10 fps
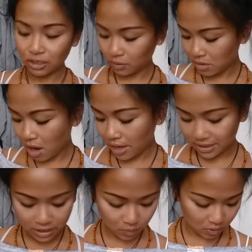you know, not
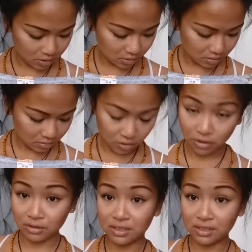equal or